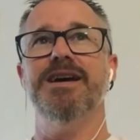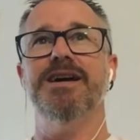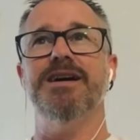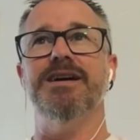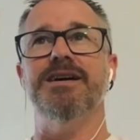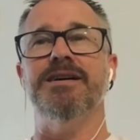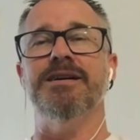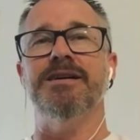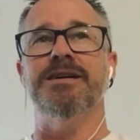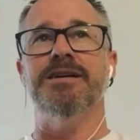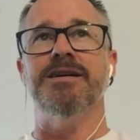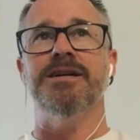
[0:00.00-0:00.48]

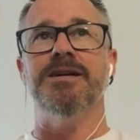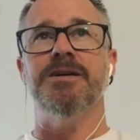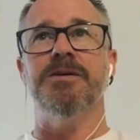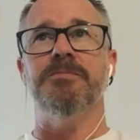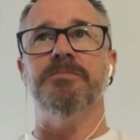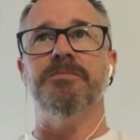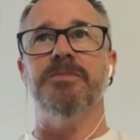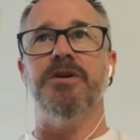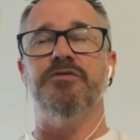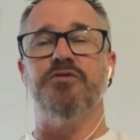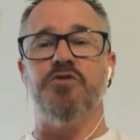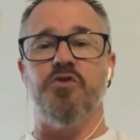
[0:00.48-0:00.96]

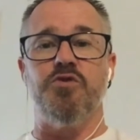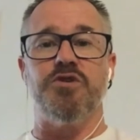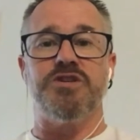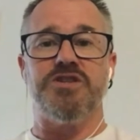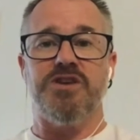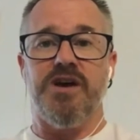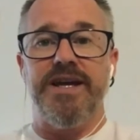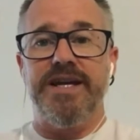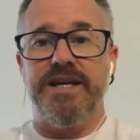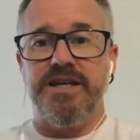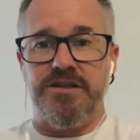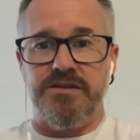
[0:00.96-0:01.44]
um, of course,
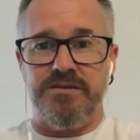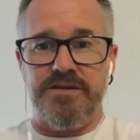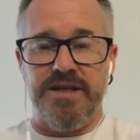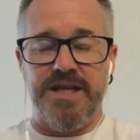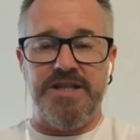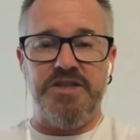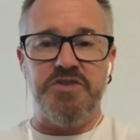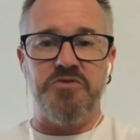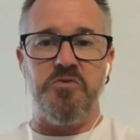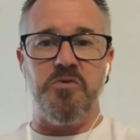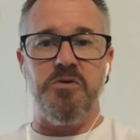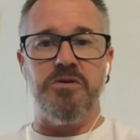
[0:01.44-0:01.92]
I get
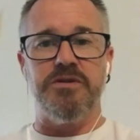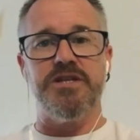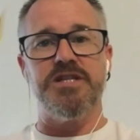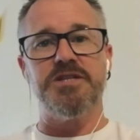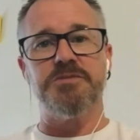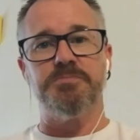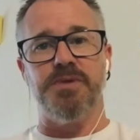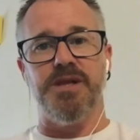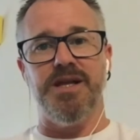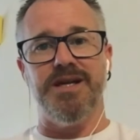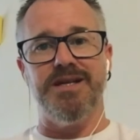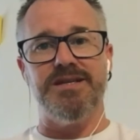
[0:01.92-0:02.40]
around to all
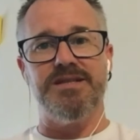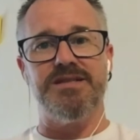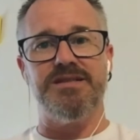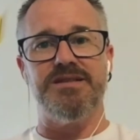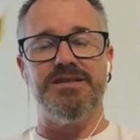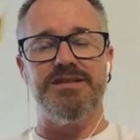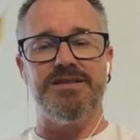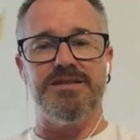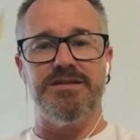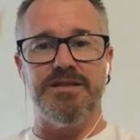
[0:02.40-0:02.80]
these places